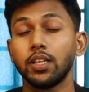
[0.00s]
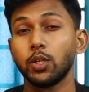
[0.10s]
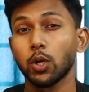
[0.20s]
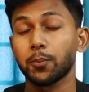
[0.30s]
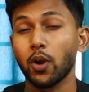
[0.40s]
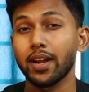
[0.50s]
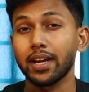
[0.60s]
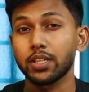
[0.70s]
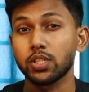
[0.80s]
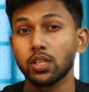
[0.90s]
your
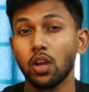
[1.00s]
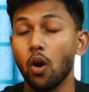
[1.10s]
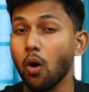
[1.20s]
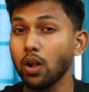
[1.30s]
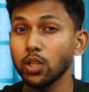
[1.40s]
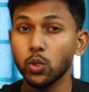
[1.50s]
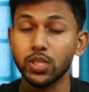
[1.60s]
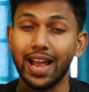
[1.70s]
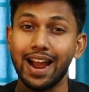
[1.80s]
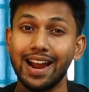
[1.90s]
products, all
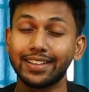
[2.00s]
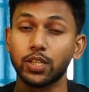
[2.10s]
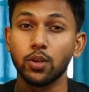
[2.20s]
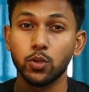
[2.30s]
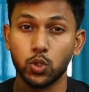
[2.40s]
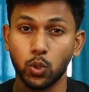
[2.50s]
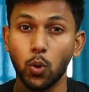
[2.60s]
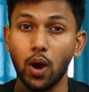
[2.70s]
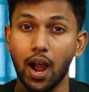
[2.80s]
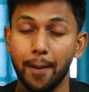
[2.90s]
those ads
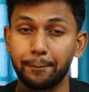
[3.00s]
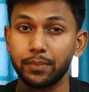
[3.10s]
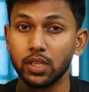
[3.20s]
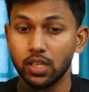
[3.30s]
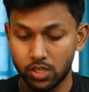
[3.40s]
show up,